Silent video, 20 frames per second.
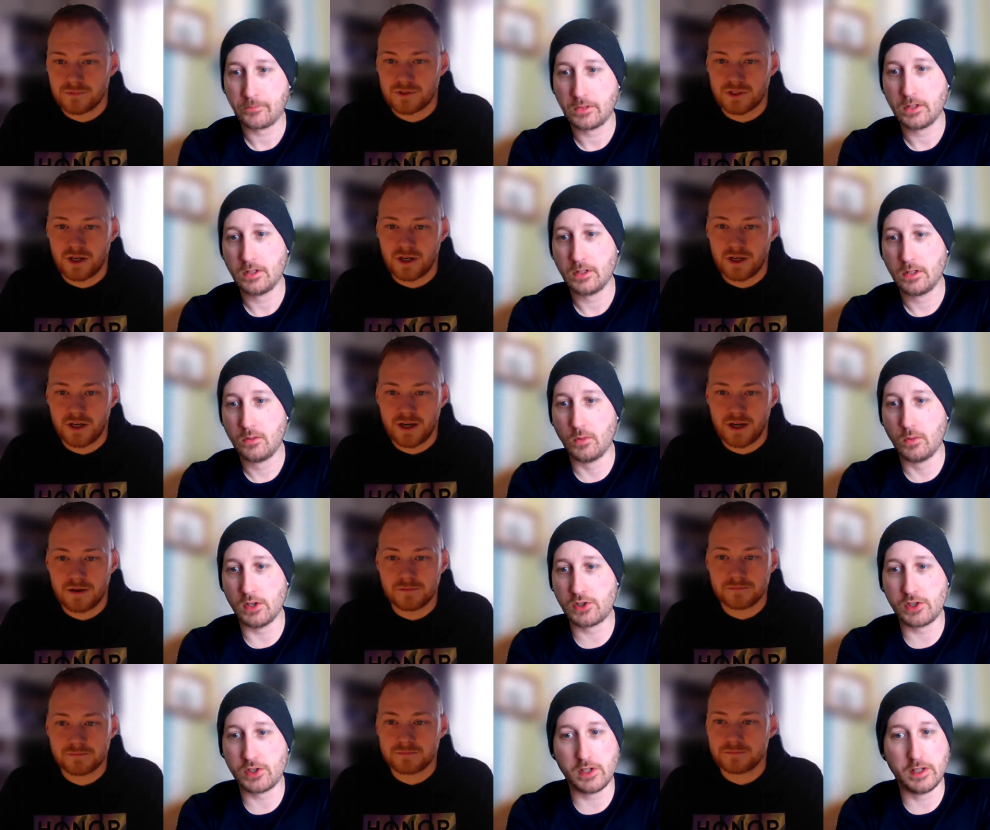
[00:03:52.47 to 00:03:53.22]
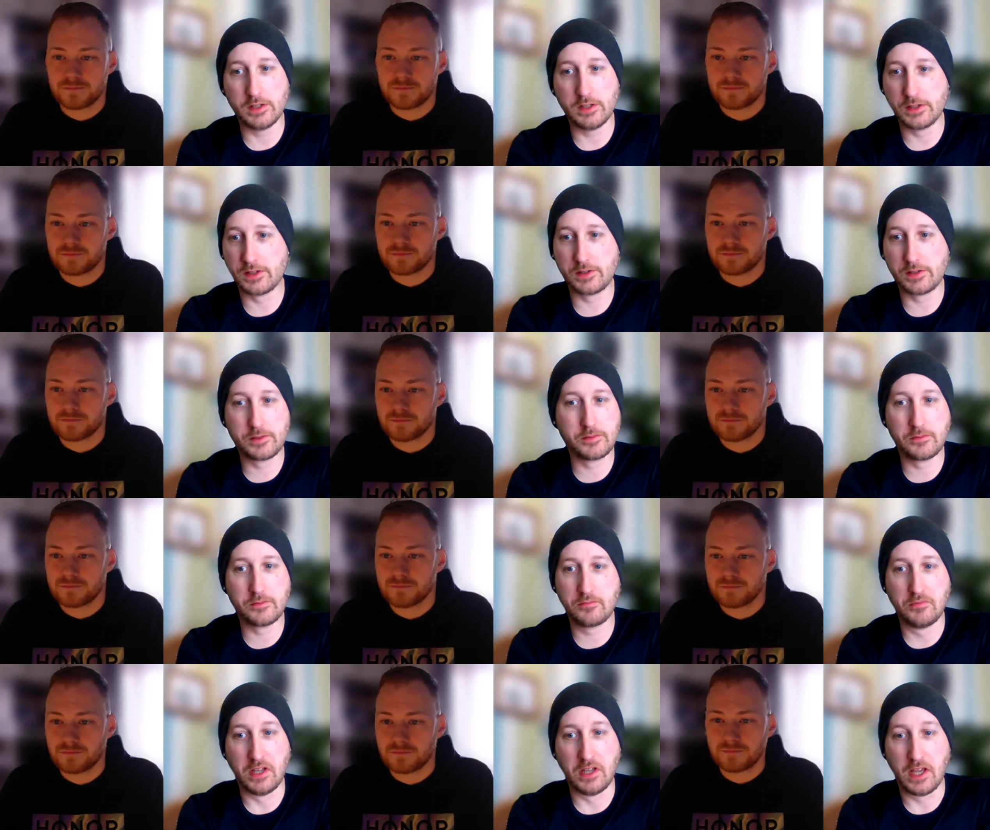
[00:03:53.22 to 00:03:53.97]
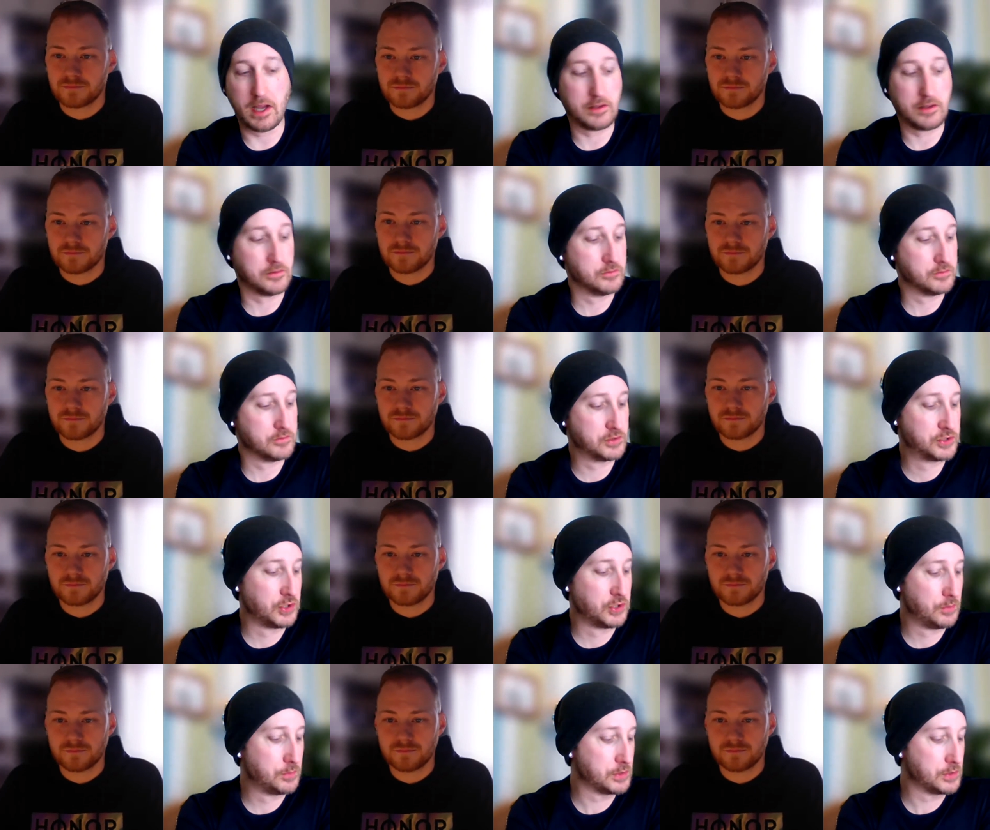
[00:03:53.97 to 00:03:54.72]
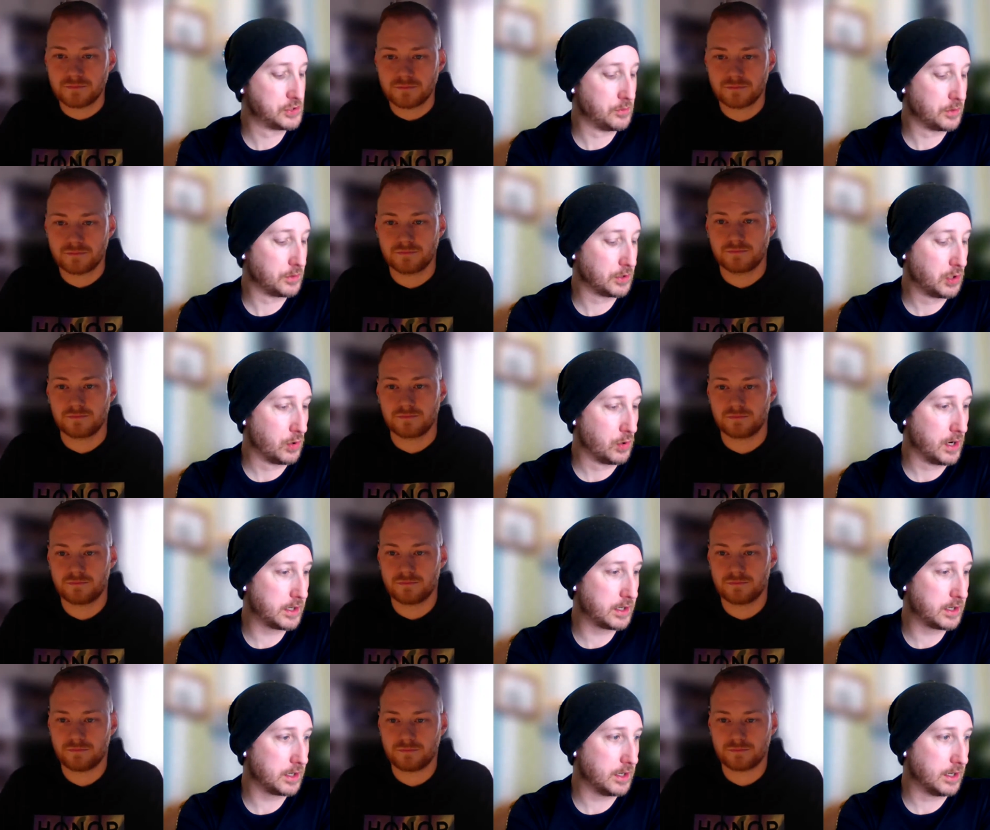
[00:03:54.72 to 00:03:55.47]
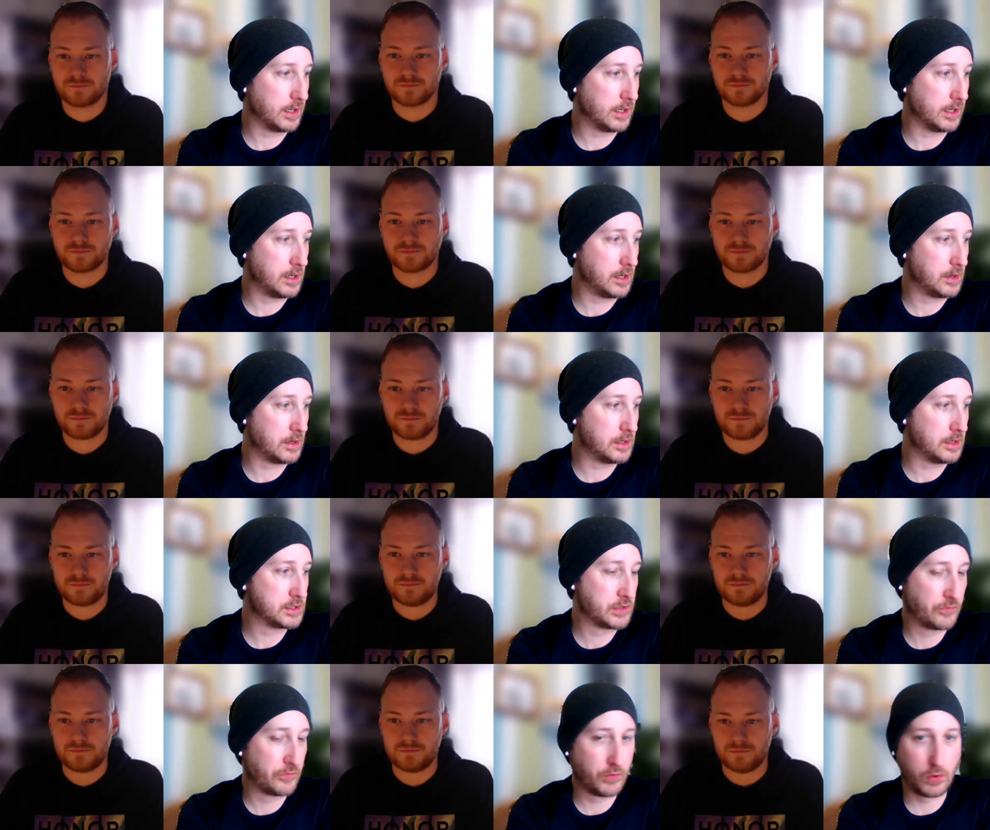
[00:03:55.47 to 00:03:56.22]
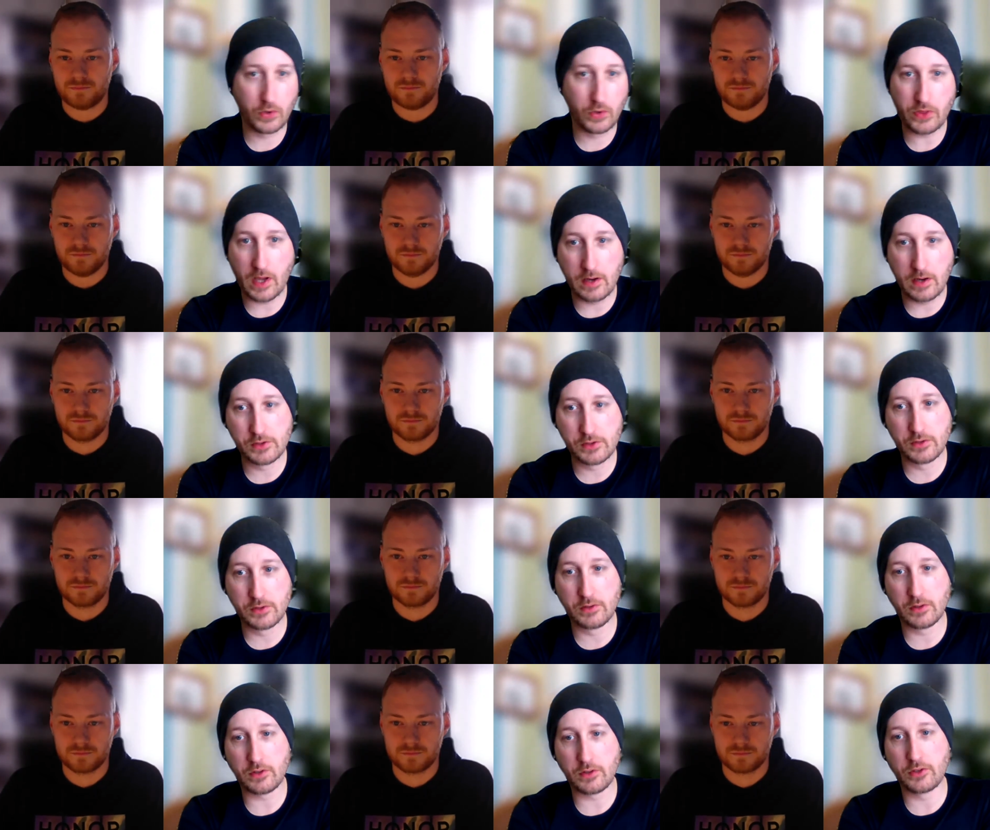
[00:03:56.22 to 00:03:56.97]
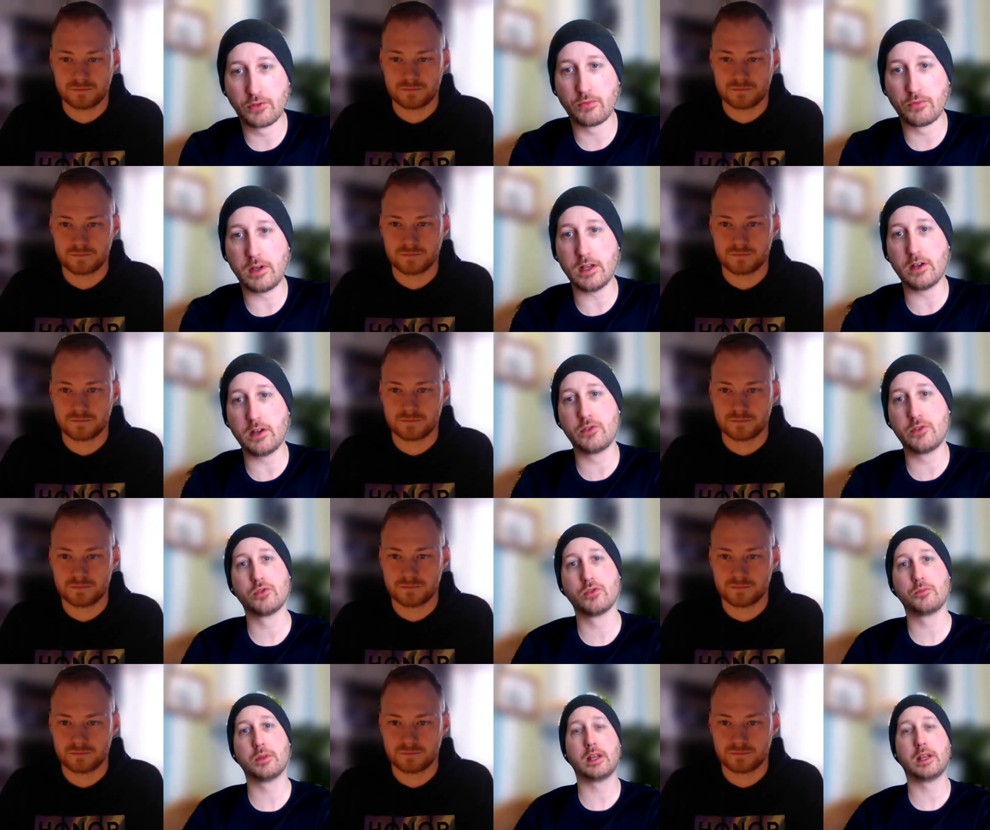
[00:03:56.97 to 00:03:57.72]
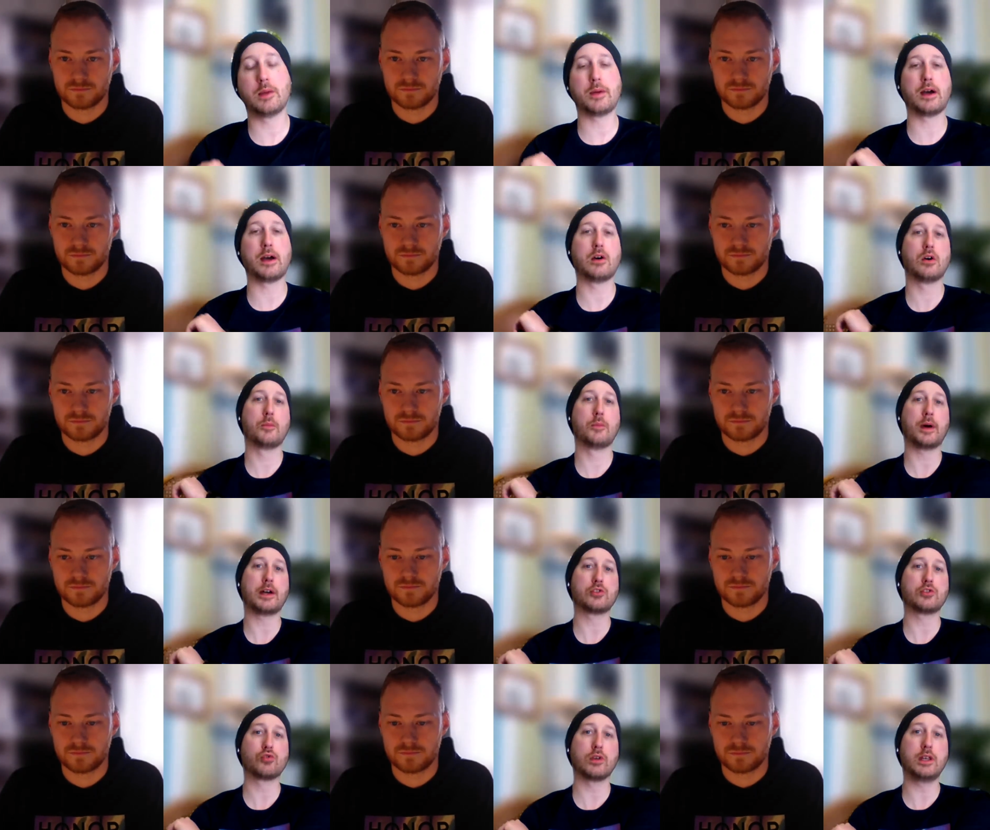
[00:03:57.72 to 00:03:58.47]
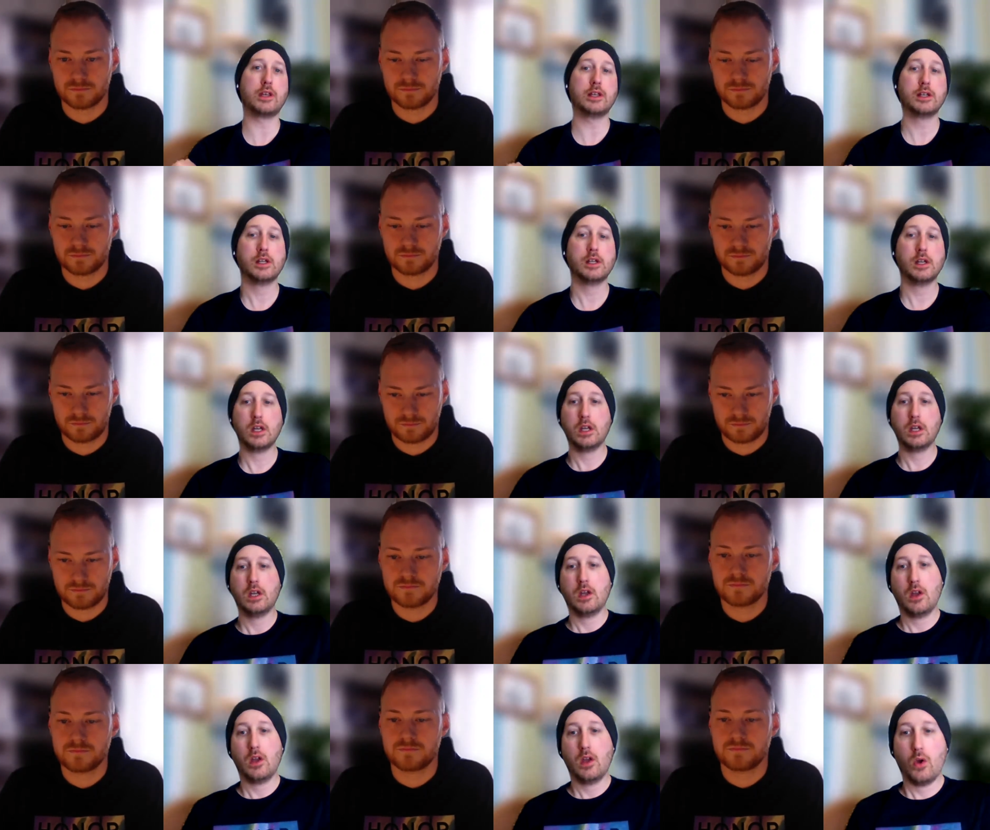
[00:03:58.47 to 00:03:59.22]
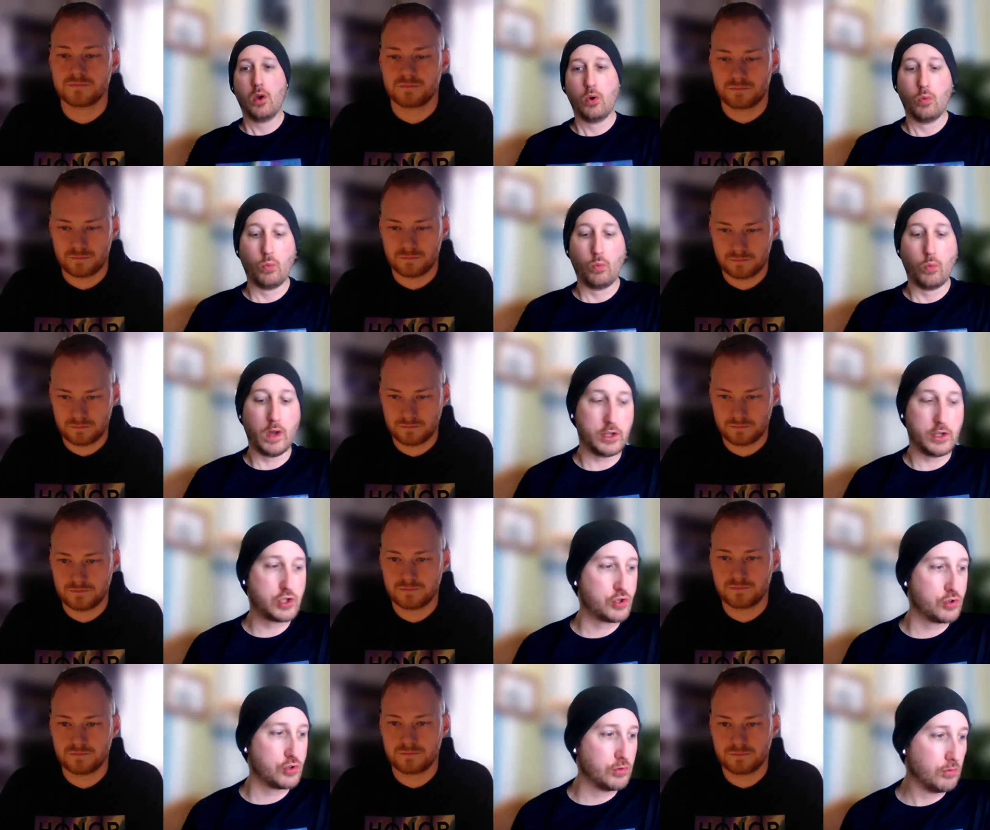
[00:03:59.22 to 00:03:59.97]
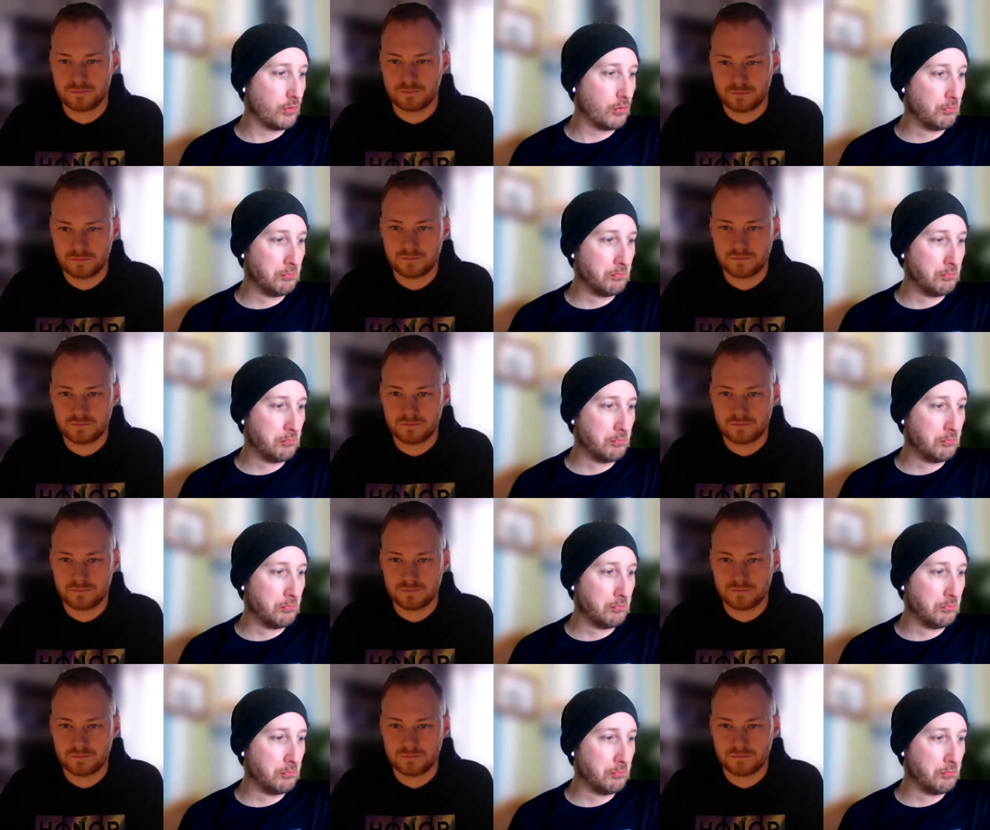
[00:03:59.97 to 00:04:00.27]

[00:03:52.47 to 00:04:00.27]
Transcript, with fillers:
Speaker 1: So yeah, which is yeah, super super quick. Uh, it's a 4,300 milliamp hour battery, which